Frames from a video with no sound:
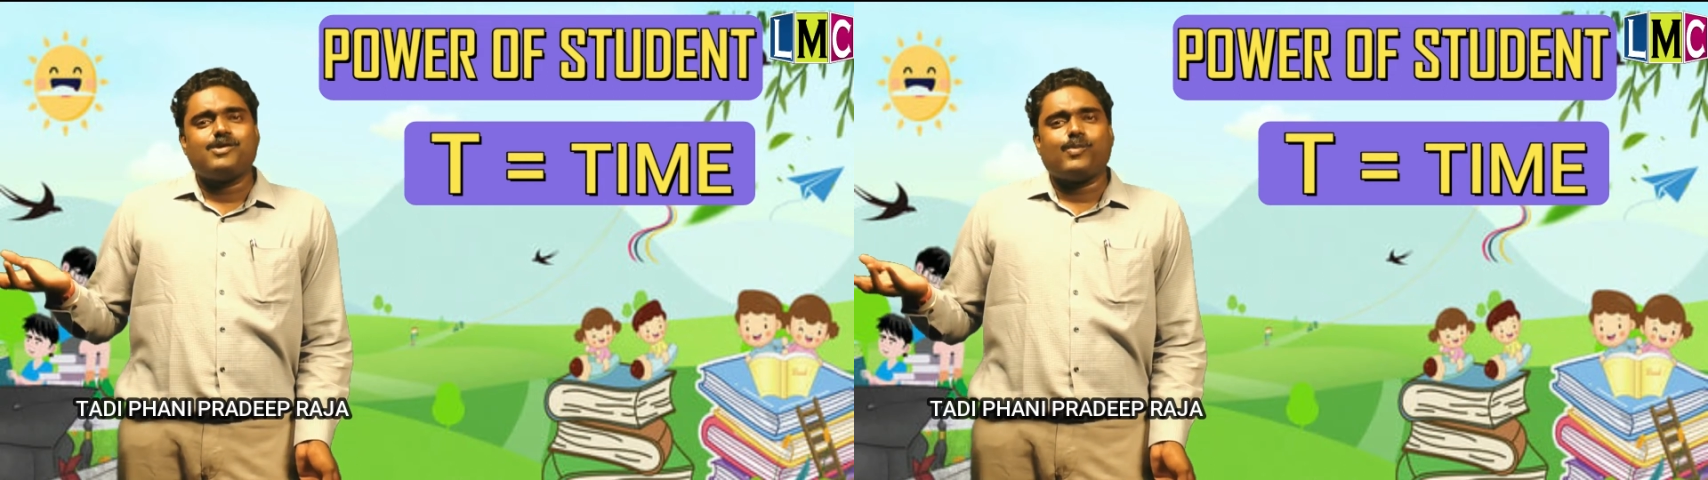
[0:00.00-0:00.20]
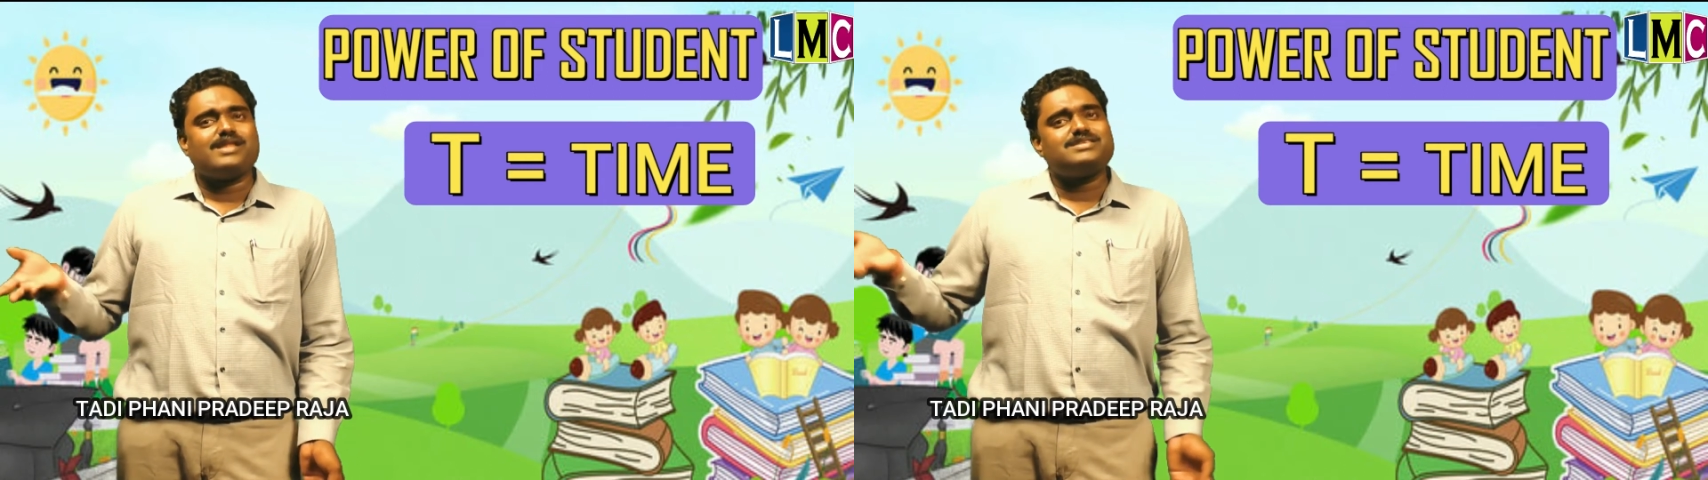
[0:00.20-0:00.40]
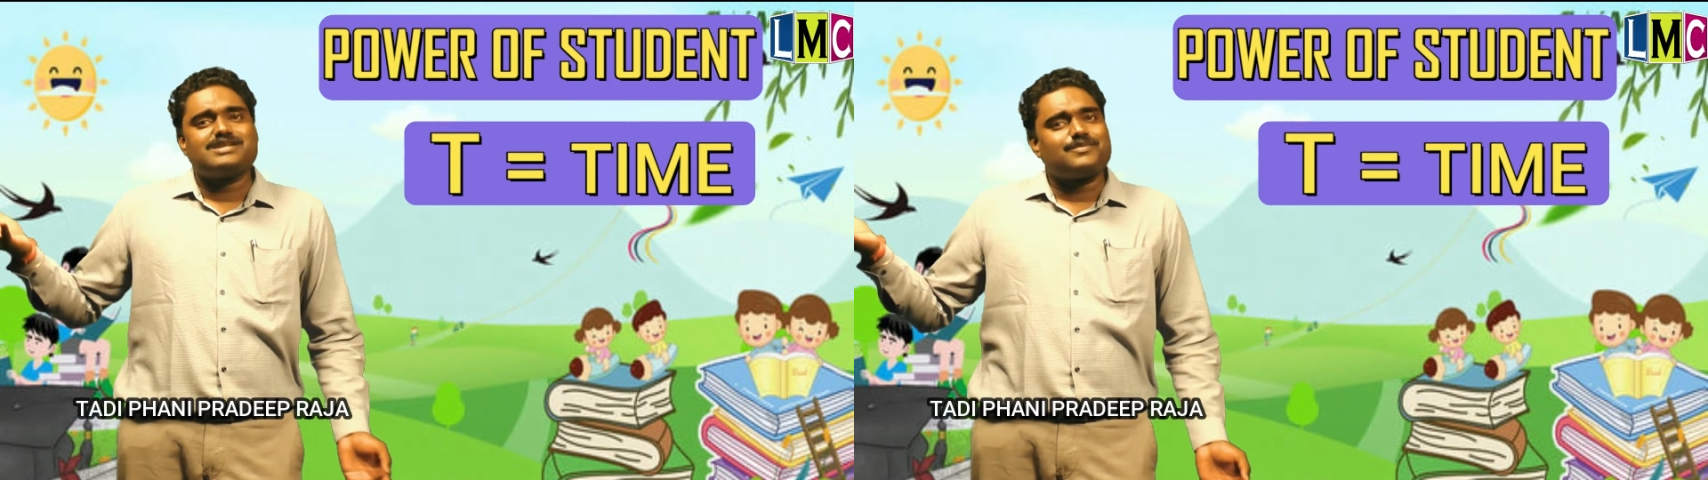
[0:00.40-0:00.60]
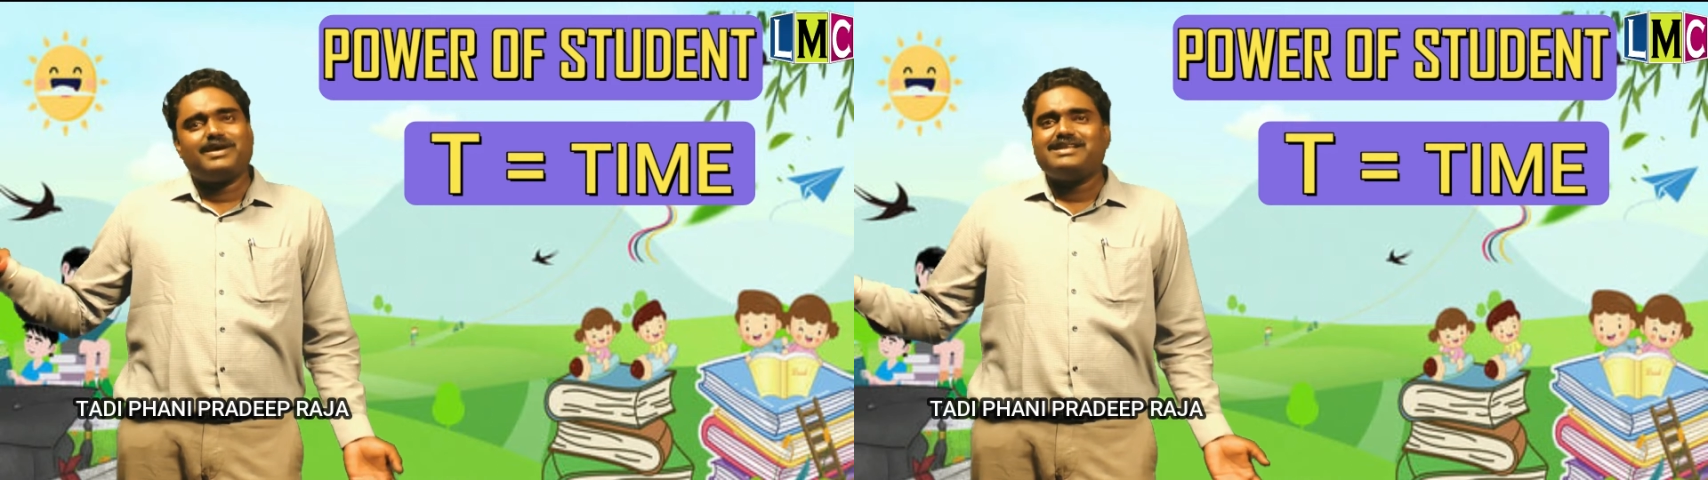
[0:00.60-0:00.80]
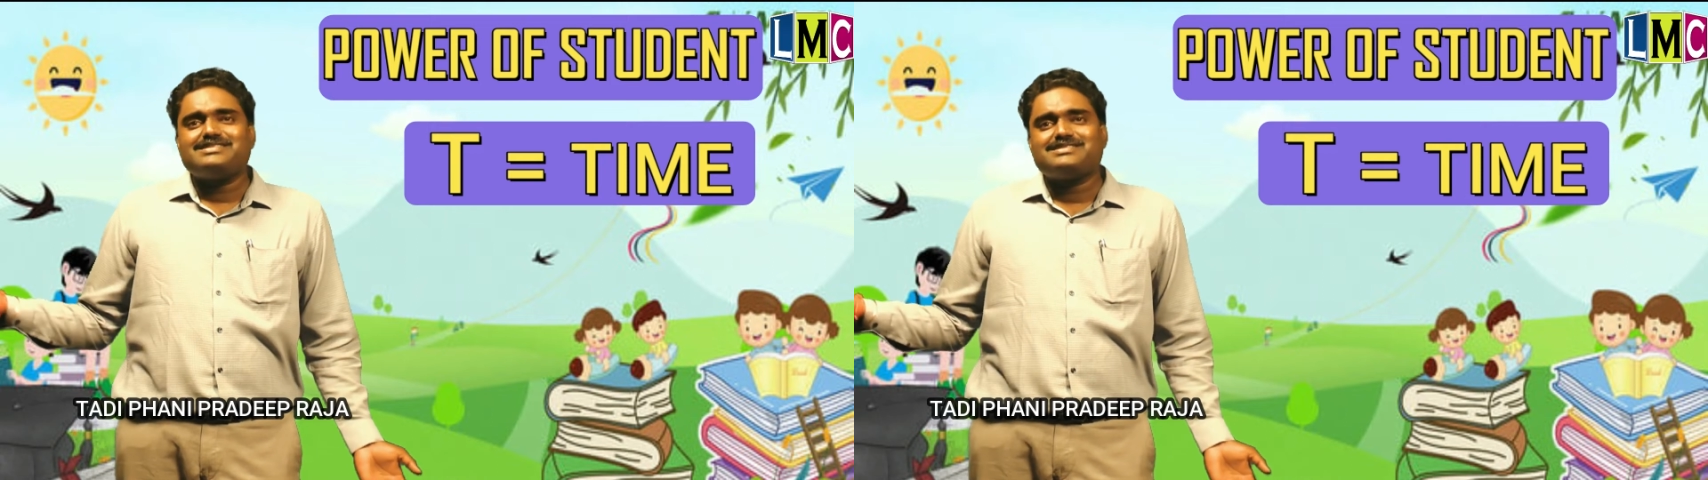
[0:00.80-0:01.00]
Once it
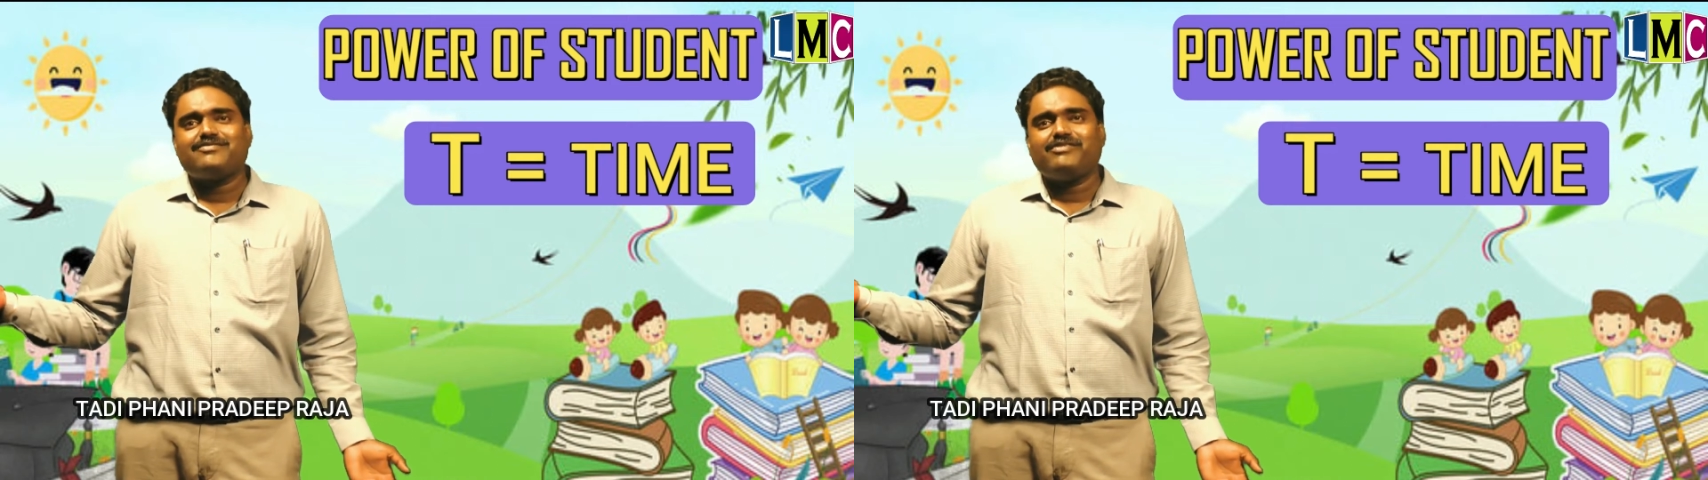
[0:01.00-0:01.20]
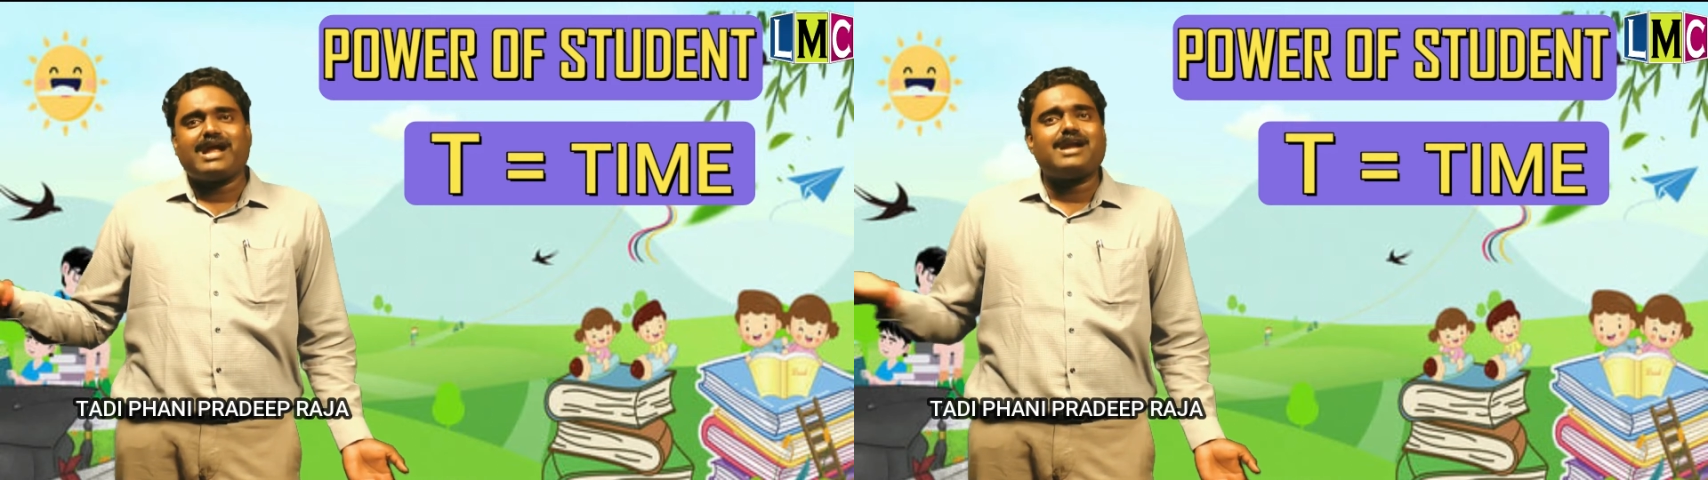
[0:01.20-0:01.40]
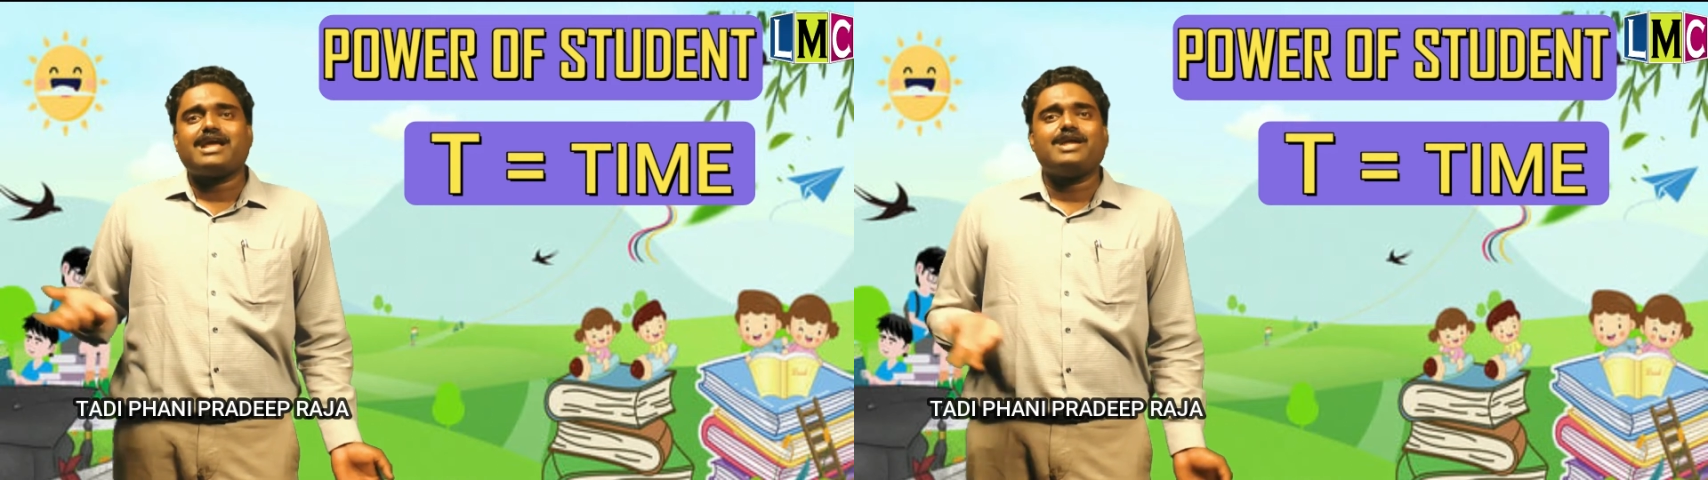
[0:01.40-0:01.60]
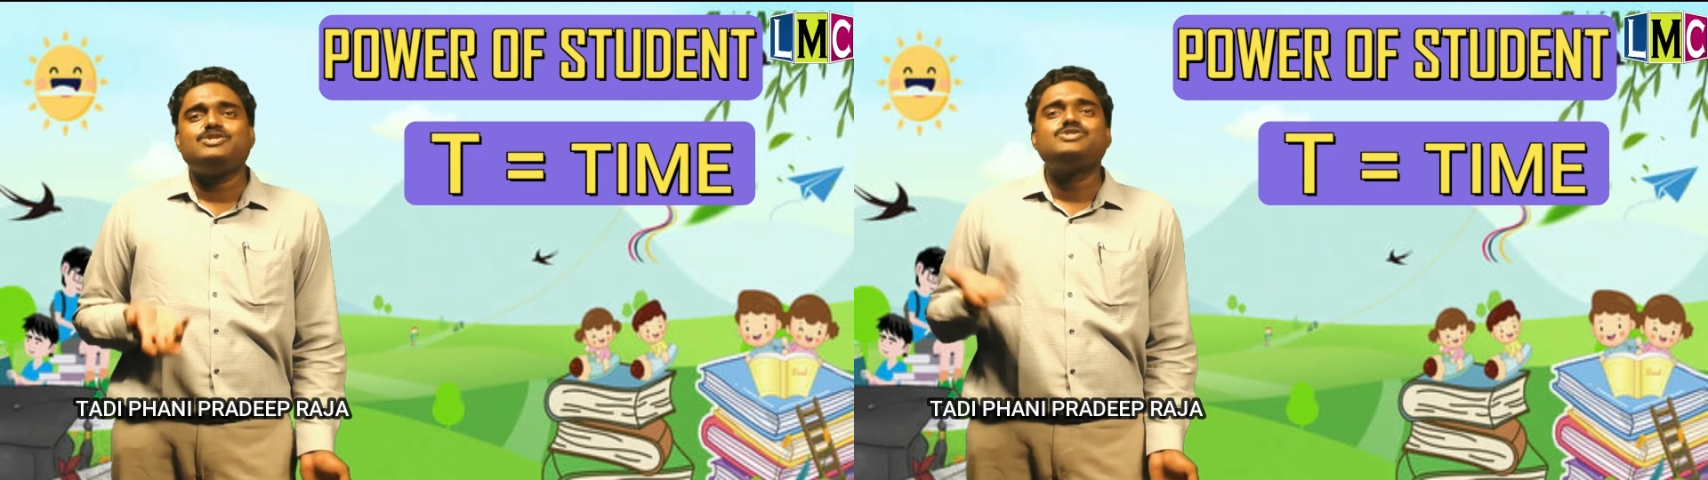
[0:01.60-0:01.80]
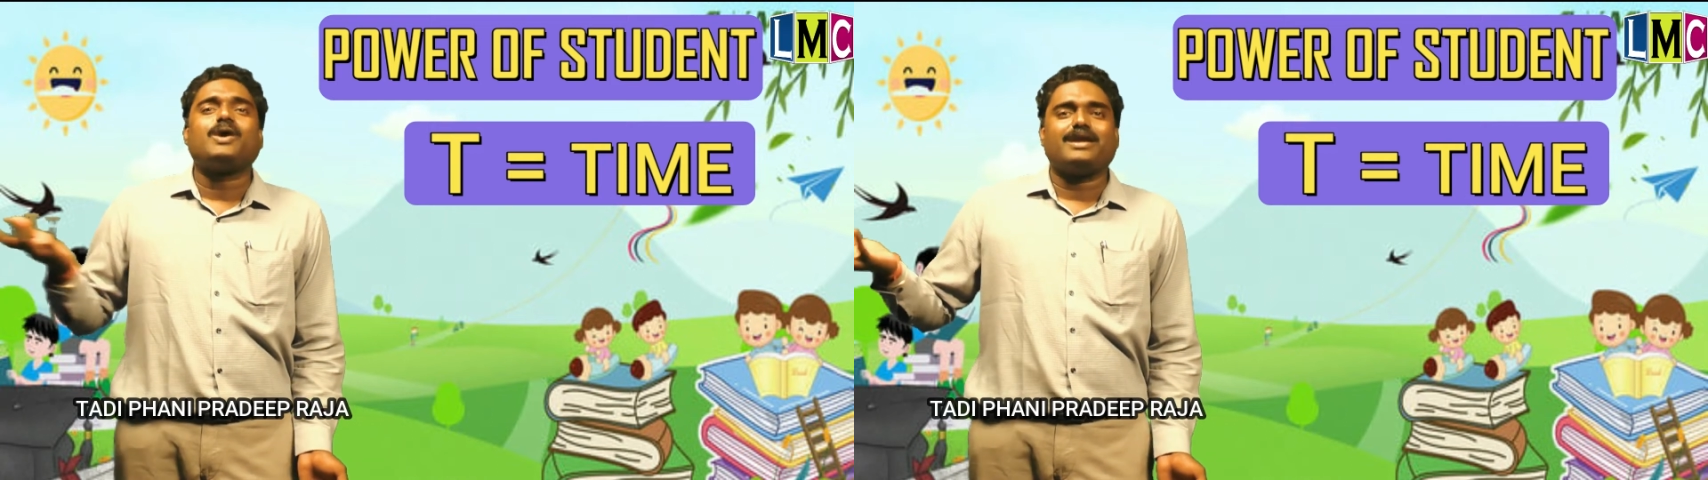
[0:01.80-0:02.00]
melts, we can't
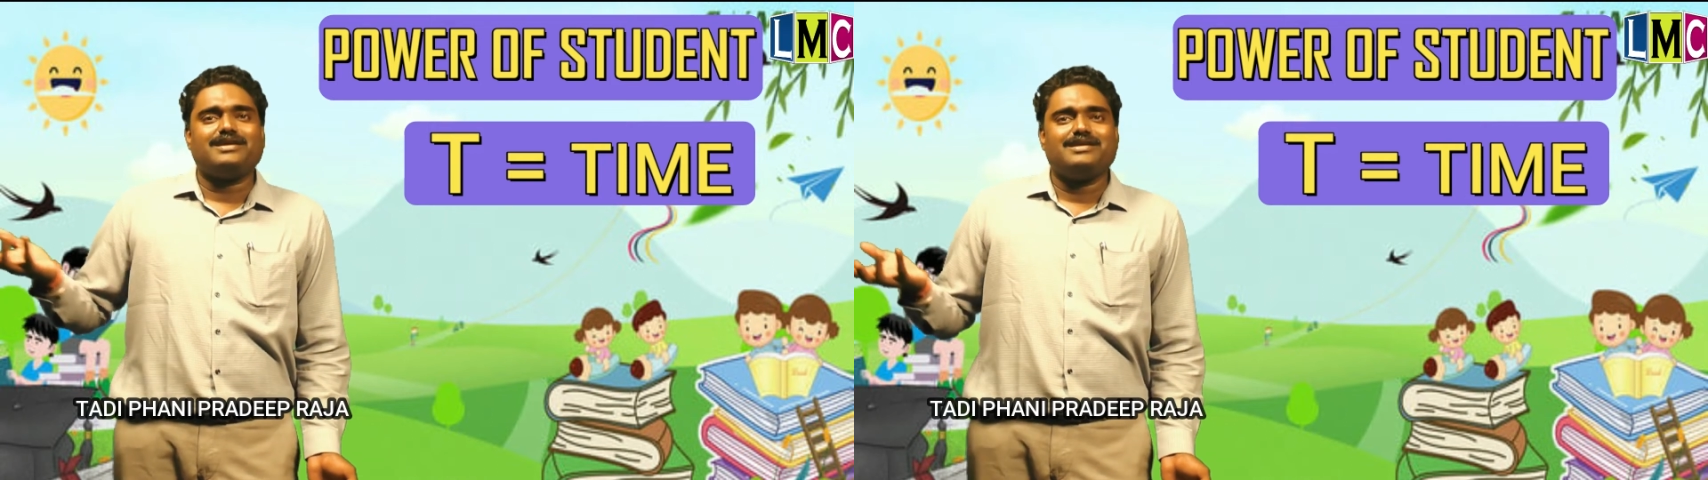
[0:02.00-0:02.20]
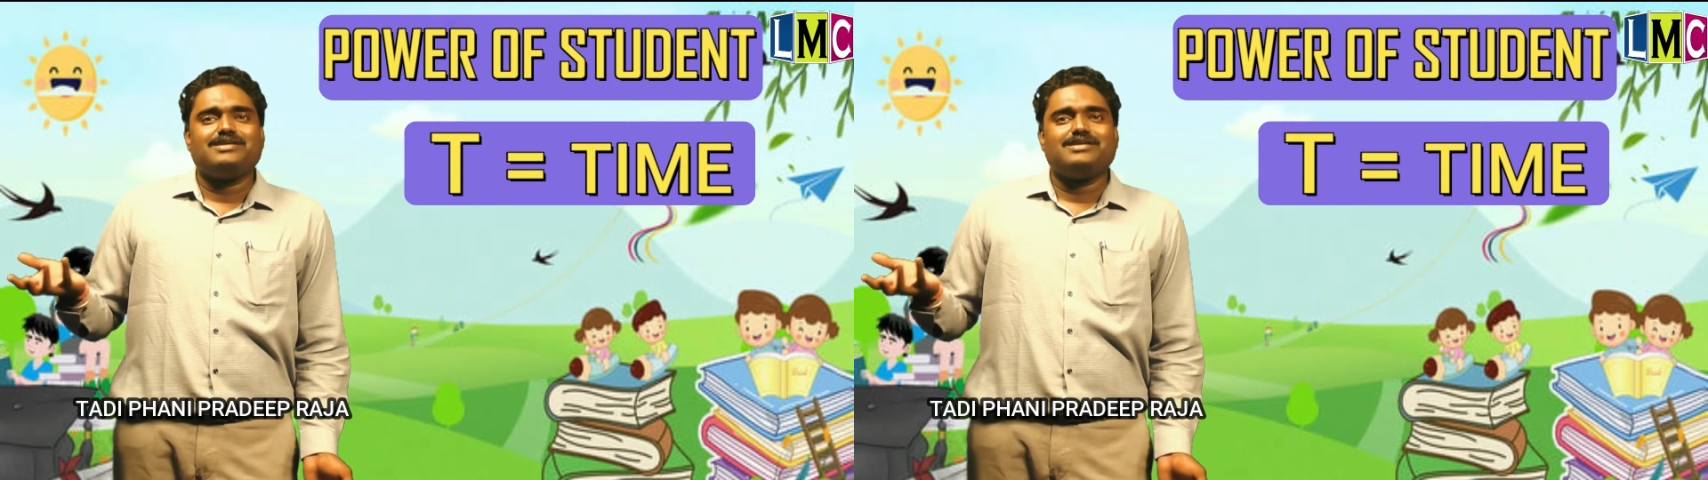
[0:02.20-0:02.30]
enjoy